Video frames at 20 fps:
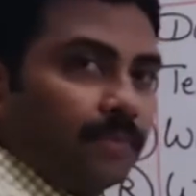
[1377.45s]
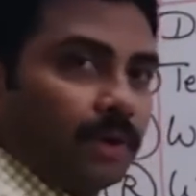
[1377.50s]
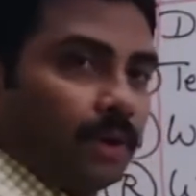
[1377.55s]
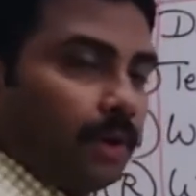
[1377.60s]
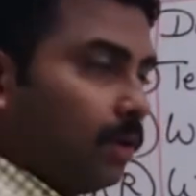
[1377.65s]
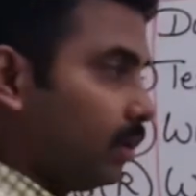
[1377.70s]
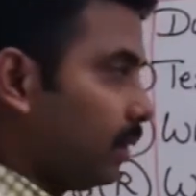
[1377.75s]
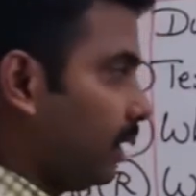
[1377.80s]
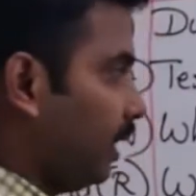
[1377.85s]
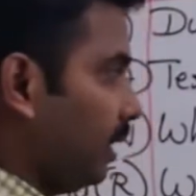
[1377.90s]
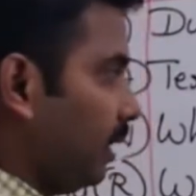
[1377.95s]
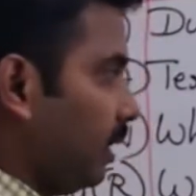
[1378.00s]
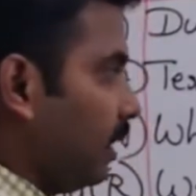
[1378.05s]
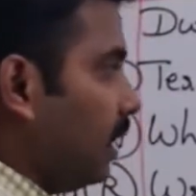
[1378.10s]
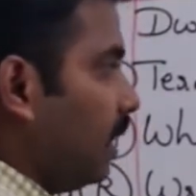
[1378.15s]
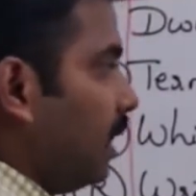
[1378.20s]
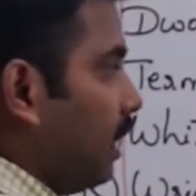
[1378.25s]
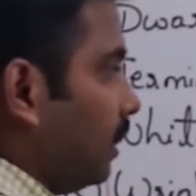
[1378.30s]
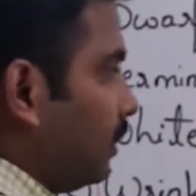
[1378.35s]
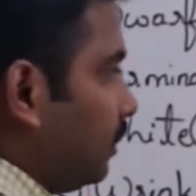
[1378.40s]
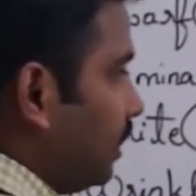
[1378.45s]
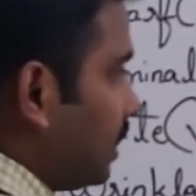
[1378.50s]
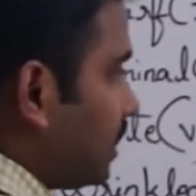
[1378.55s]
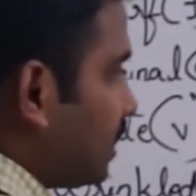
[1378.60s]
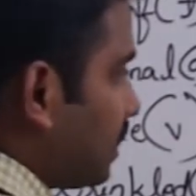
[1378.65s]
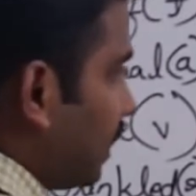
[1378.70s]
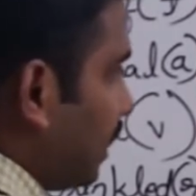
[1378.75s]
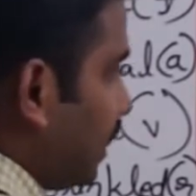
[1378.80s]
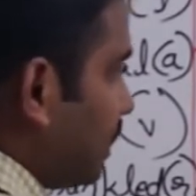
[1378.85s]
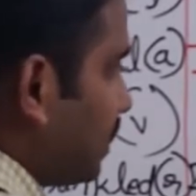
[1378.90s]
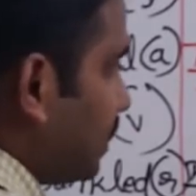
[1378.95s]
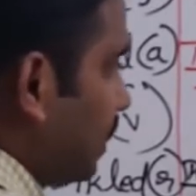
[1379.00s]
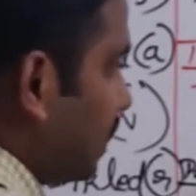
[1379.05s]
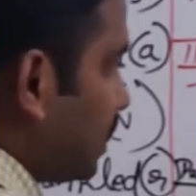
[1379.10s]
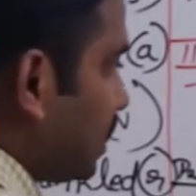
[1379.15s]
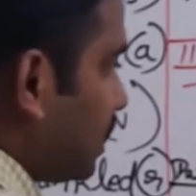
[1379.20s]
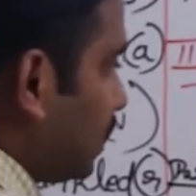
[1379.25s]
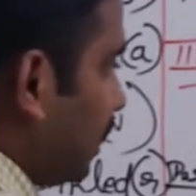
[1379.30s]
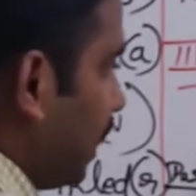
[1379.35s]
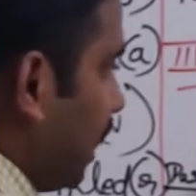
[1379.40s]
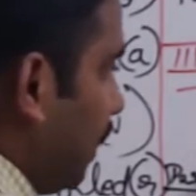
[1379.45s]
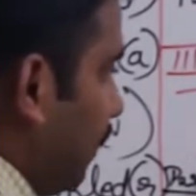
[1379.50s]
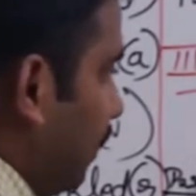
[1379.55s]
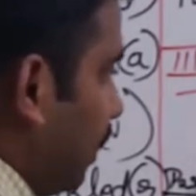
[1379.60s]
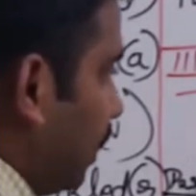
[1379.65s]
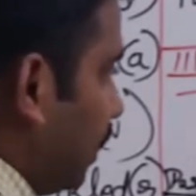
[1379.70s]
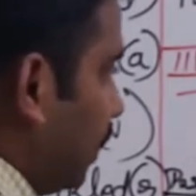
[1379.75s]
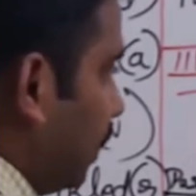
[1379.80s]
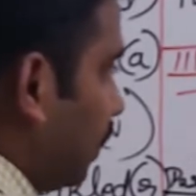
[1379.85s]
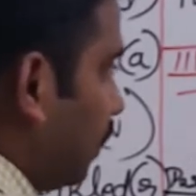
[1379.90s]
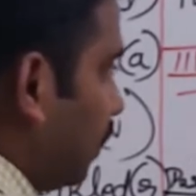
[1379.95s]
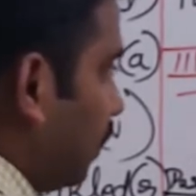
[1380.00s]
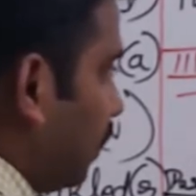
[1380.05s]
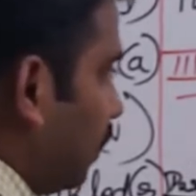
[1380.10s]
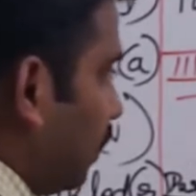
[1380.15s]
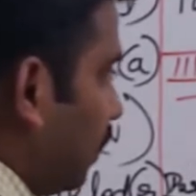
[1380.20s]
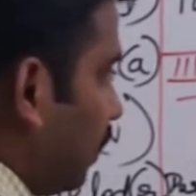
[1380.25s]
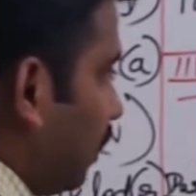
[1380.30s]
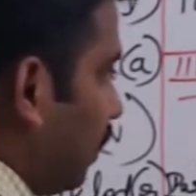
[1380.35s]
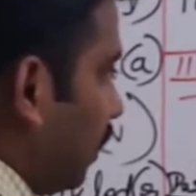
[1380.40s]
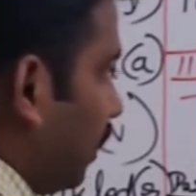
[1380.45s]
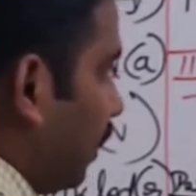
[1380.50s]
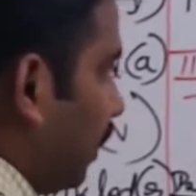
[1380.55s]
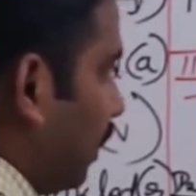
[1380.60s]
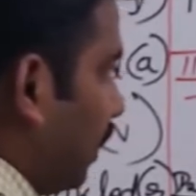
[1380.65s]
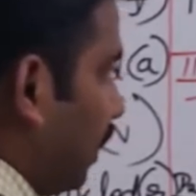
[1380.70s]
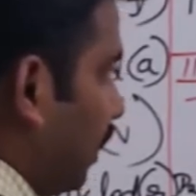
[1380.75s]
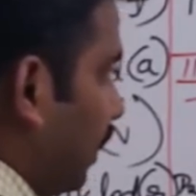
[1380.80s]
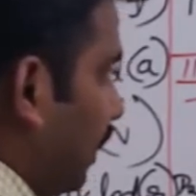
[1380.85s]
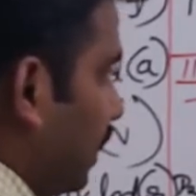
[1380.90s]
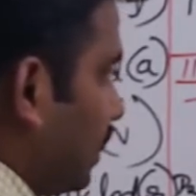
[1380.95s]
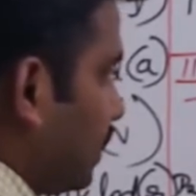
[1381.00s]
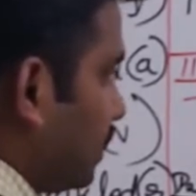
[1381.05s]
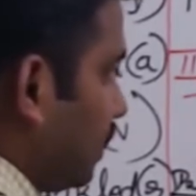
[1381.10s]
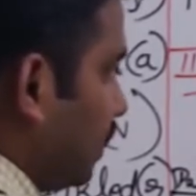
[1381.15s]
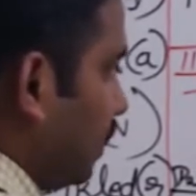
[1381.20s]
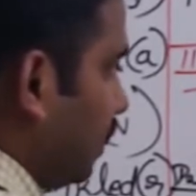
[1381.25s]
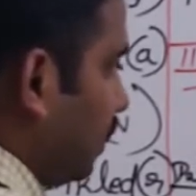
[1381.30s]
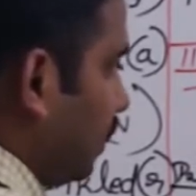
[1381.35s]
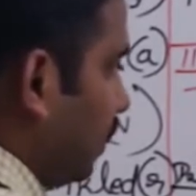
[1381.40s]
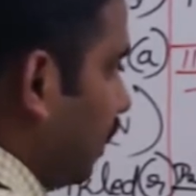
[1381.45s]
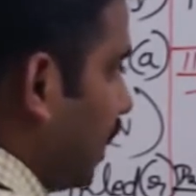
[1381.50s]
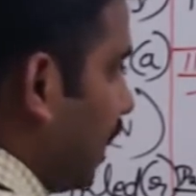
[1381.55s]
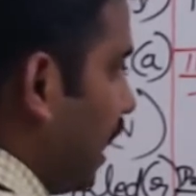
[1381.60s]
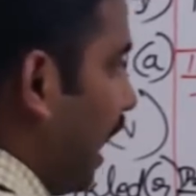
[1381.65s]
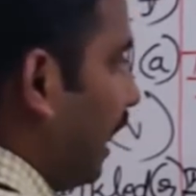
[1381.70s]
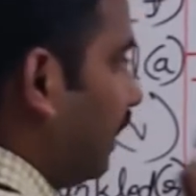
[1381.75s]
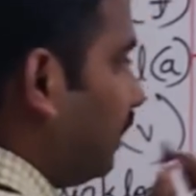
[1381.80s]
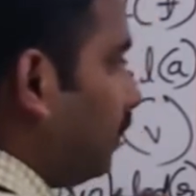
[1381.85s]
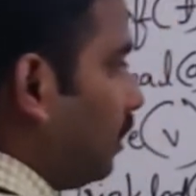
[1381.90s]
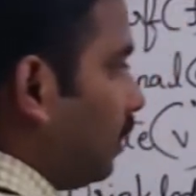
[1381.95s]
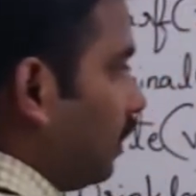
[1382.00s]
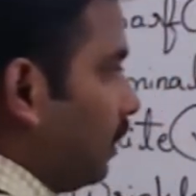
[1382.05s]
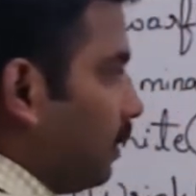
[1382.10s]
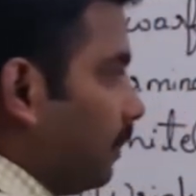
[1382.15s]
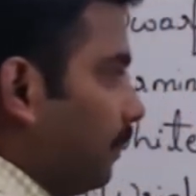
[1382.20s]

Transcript: Okay, this is the stamen, here is the anther.